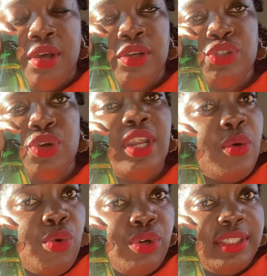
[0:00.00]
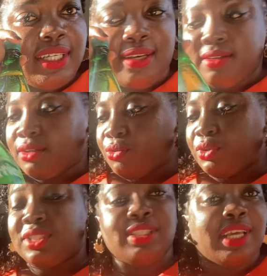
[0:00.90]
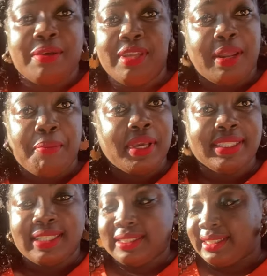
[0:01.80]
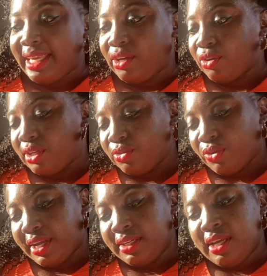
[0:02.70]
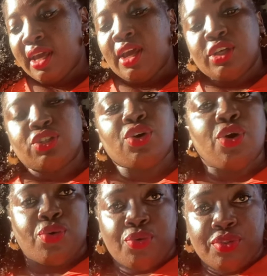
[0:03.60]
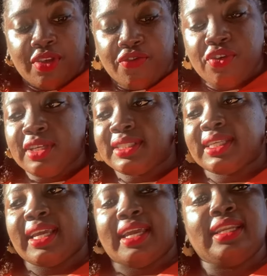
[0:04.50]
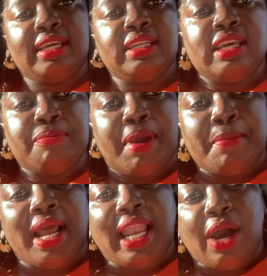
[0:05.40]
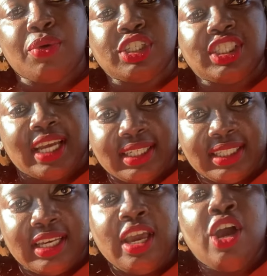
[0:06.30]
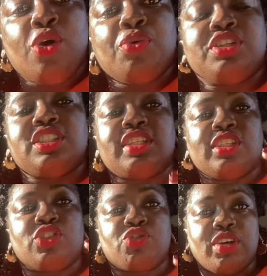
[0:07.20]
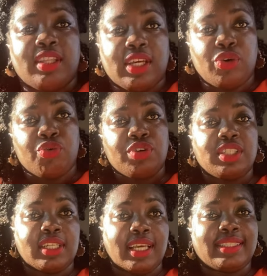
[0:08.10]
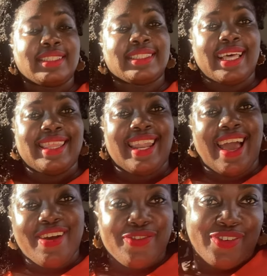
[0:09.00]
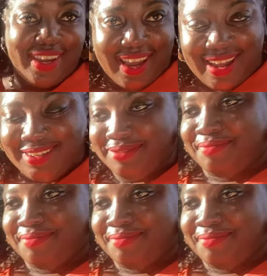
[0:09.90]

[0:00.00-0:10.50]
soda water, which is an amazing take on it, right? So the first thing I need in my Malawian Shandy, which is a drink that originates in Southern Africa,